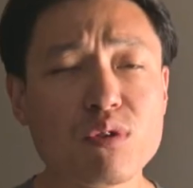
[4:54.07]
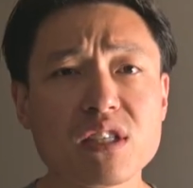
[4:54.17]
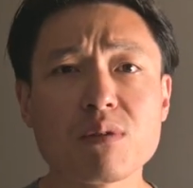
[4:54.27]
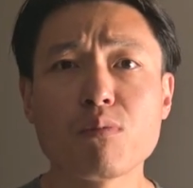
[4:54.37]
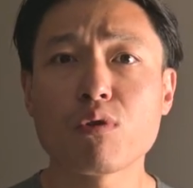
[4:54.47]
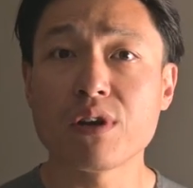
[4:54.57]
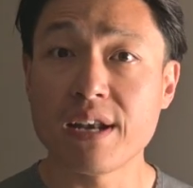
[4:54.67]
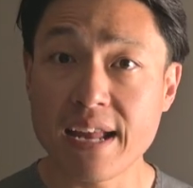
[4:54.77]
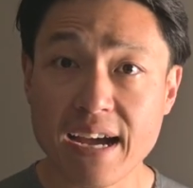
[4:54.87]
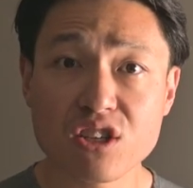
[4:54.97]
creates a more
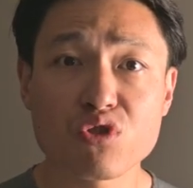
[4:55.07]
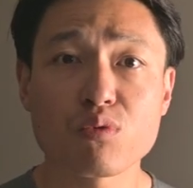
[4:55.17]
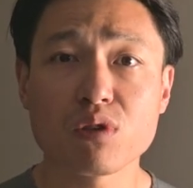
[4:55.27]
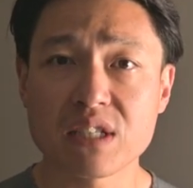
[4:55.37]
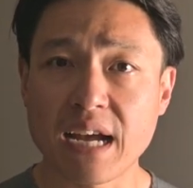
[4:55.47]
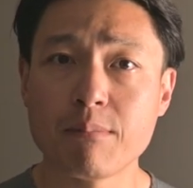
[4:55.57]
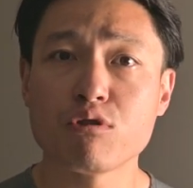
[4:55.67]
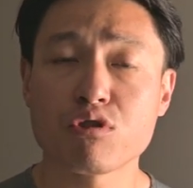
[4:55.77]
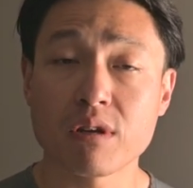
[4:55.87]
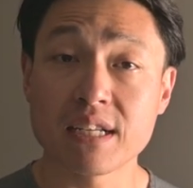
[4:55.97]
natural
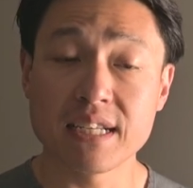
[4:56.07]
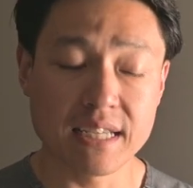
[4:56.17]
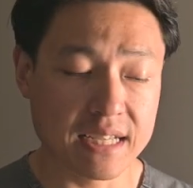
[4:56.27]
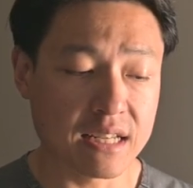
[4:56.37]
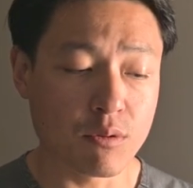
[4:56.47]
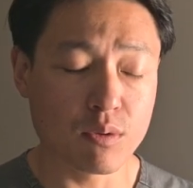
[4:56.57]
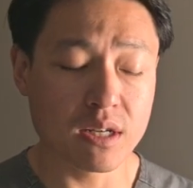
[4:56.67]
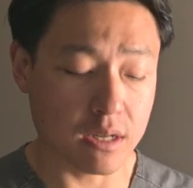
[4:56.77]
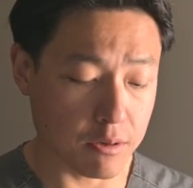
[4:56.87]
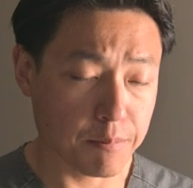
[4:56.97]
time-restricted eating
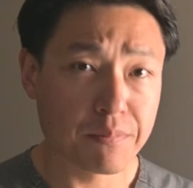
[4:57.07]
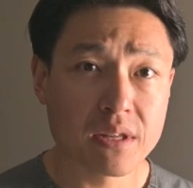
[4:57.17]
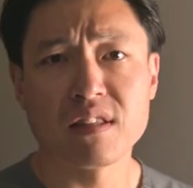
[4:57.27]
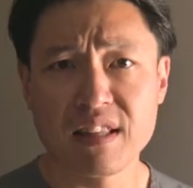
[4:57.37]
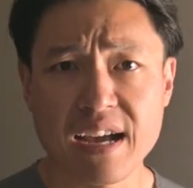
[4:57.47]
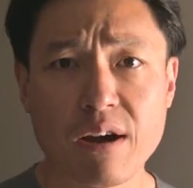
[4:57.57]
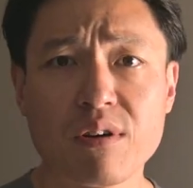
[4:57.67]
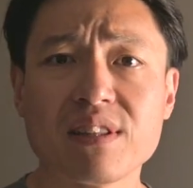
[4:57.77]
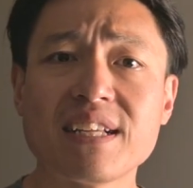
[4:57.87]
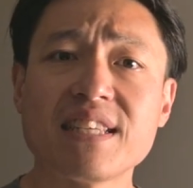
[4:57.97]
window. Now,
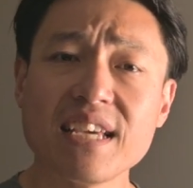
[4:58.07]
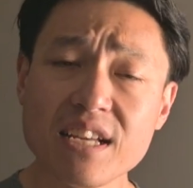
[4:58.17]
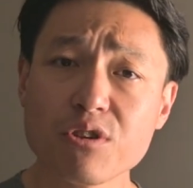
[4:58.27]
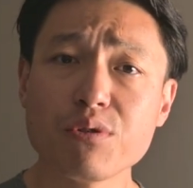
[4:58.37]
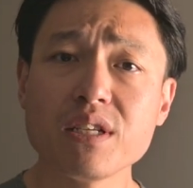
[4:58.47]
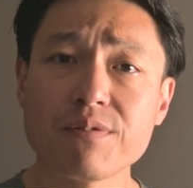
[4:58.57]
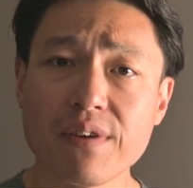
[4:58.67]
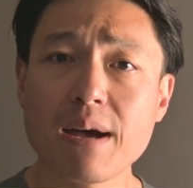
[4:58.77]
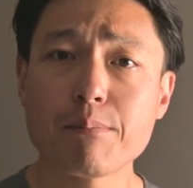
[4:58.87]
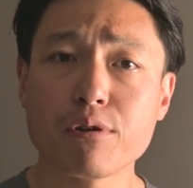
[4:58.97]
let's increase
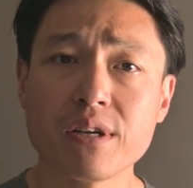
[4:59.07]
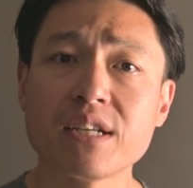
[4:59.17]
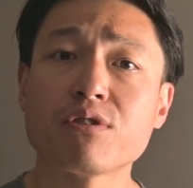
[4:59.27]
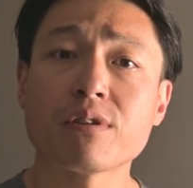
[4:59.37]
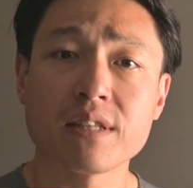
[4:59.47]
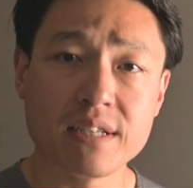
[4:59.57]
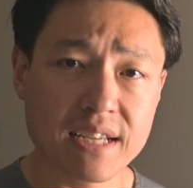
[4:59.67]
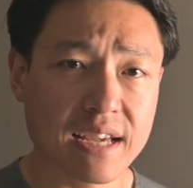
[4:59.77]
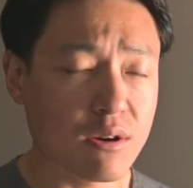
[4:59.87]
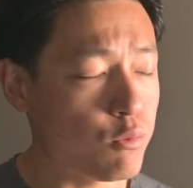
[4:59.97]
fat burning during the
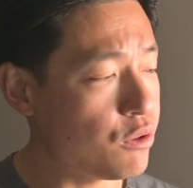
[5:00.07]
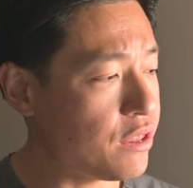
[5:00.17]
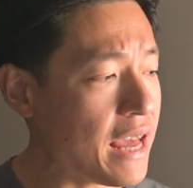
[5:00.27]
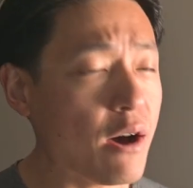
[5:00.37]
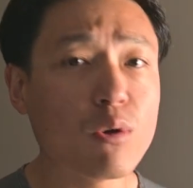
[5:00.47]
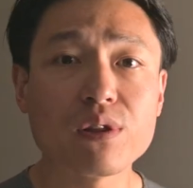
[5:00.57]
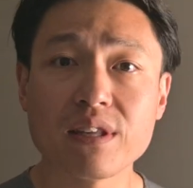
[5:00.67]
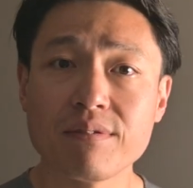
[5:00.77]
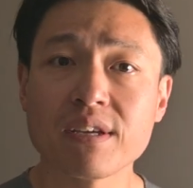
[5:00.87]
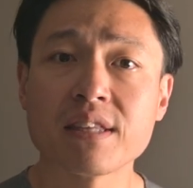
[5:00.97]
day without
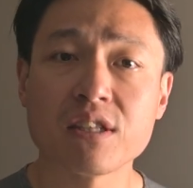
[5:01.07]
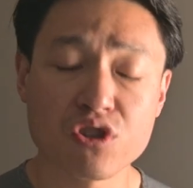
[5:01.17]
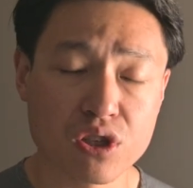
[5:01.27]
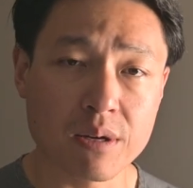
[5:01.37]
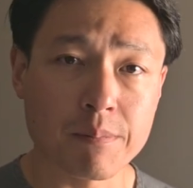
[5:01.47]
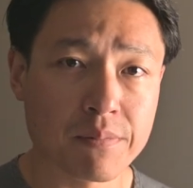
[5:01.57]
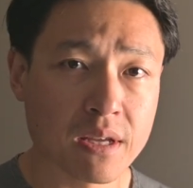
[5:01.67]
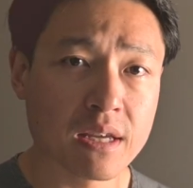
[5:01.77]
living in the gym.